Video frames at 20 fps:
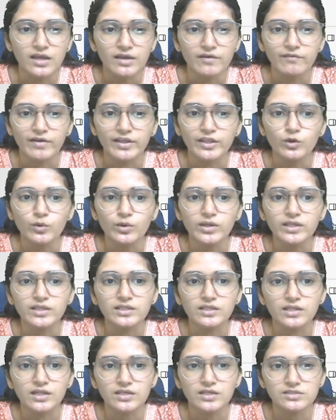when you
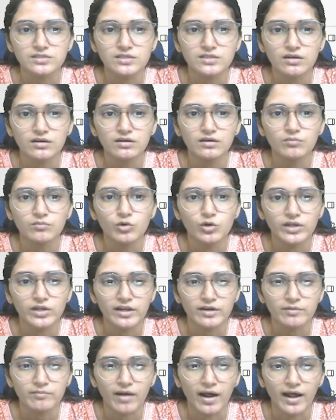increase the
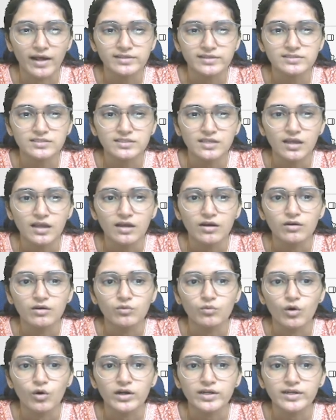molar mass,
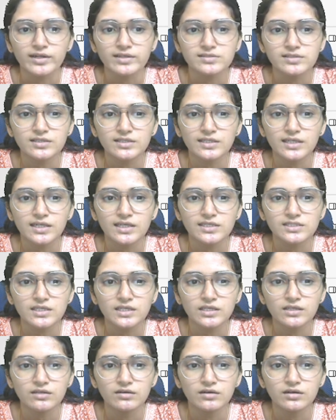what is
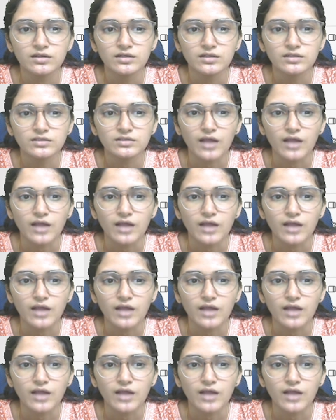increasing here?